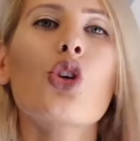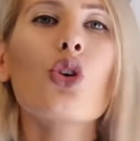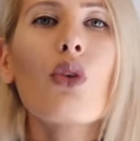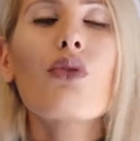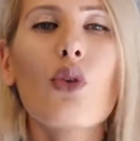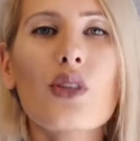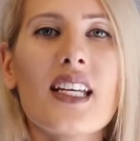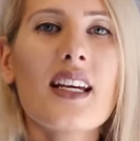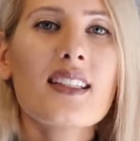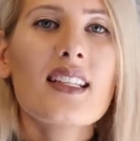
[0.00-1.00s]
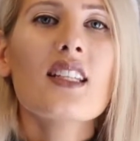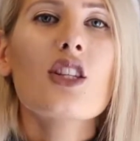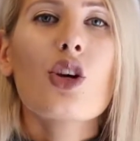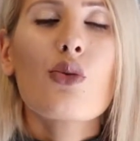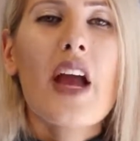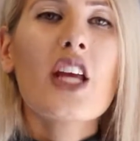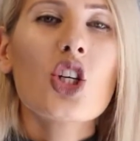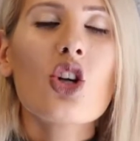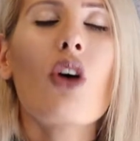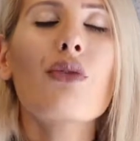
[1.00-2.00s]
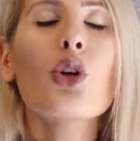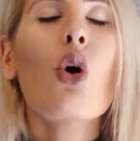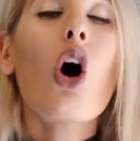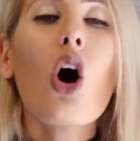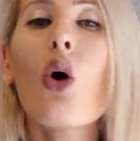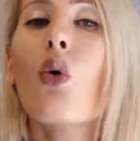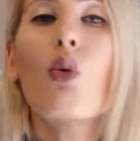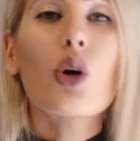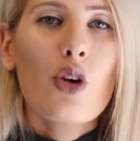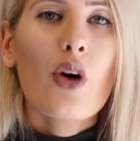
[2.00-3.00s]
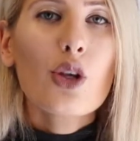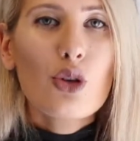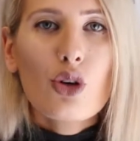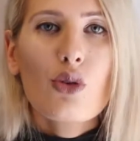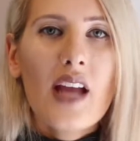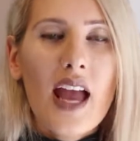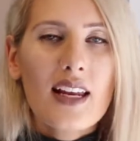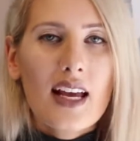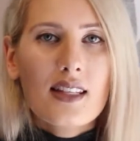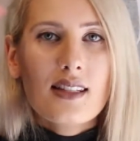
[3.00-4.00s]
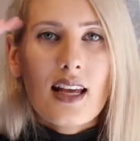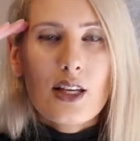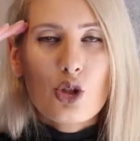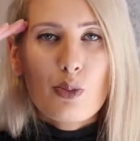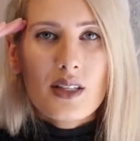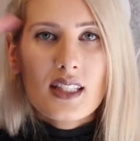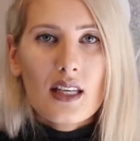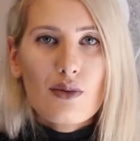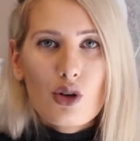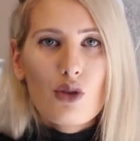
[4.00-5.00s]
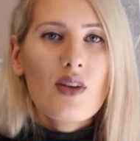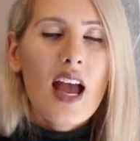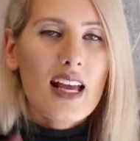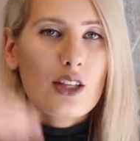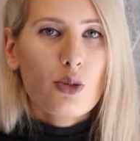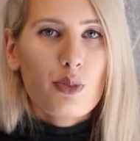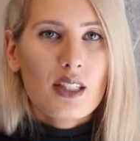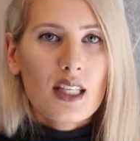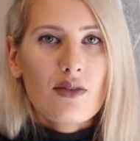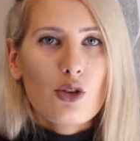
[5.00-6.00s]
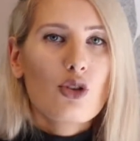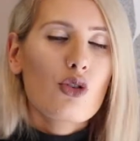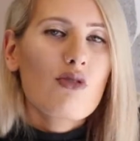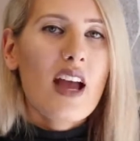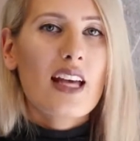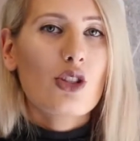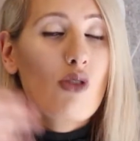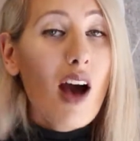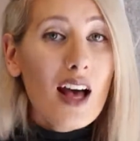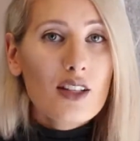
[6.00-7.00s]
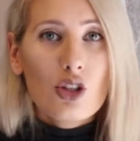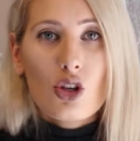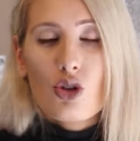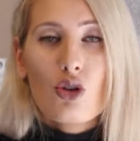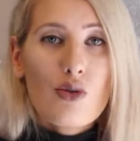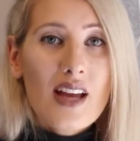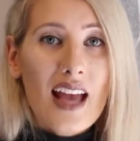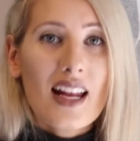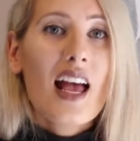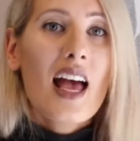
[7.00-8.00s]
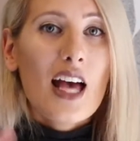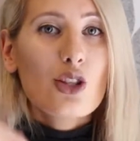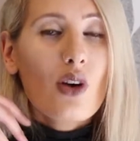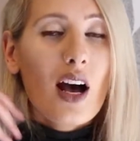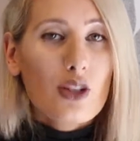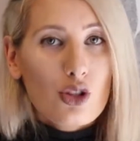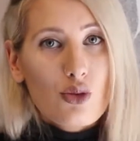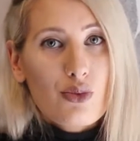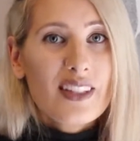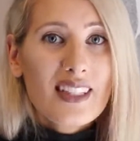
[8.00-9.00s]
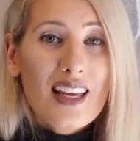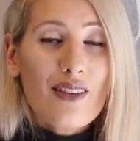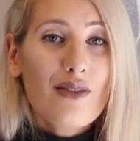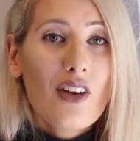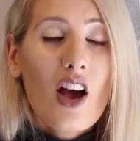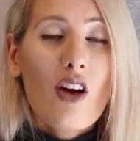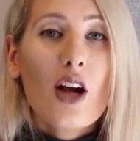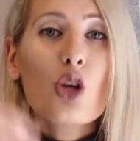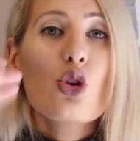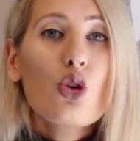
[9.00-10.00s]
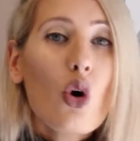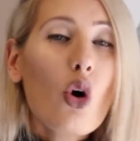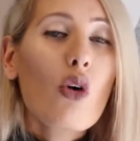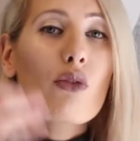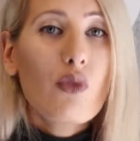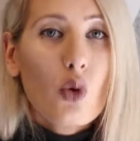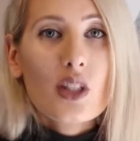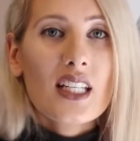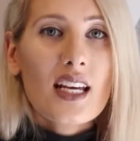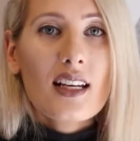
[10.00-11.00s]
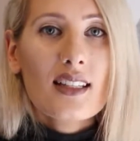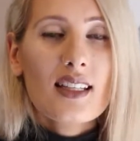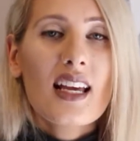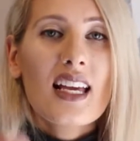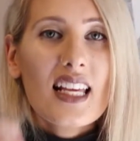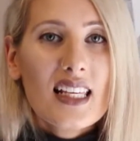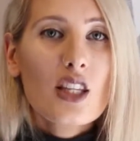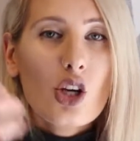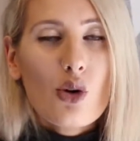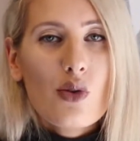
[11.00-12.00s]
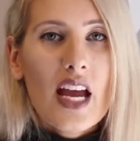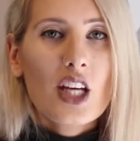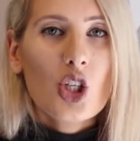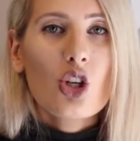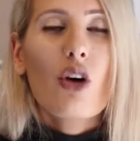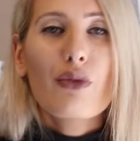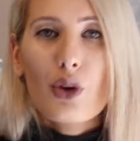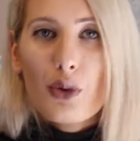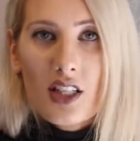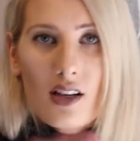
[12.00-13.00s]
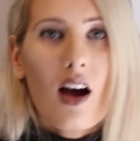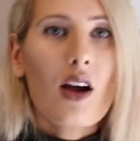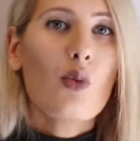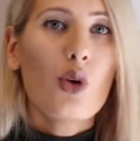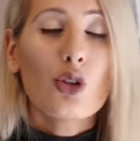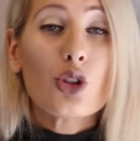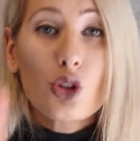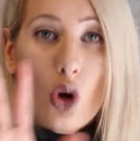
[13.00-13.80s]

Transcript: Your vortex is the creation of your whole world, right? You create as you perceive, you create. As you perceive, you create. As you ask, you create. As you ask, you receive. All right, your vortex is the creation of your entire world,